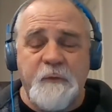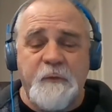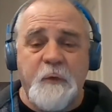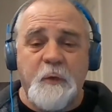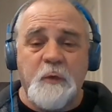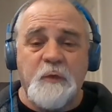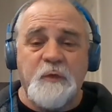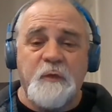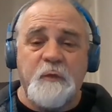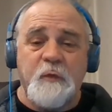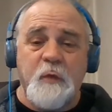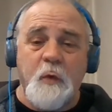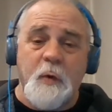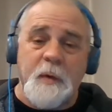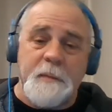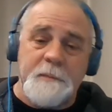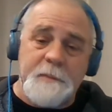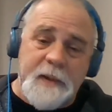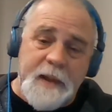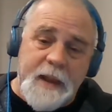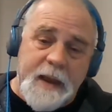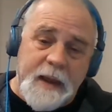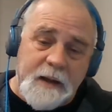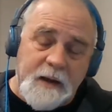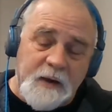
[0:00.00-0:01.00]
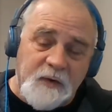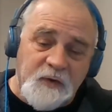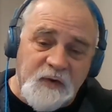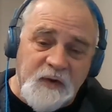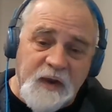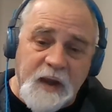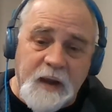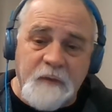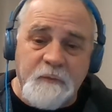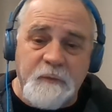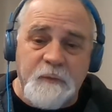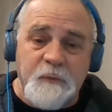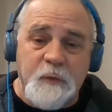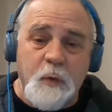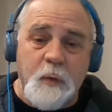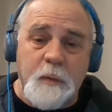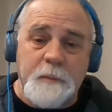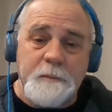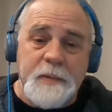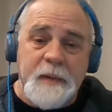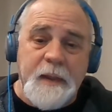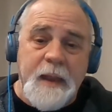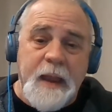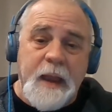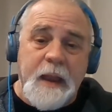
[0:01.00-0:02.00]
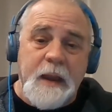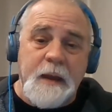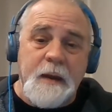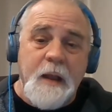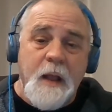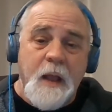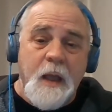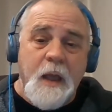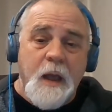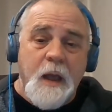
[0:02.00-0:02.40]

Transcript: first floor plan, a second floor plan,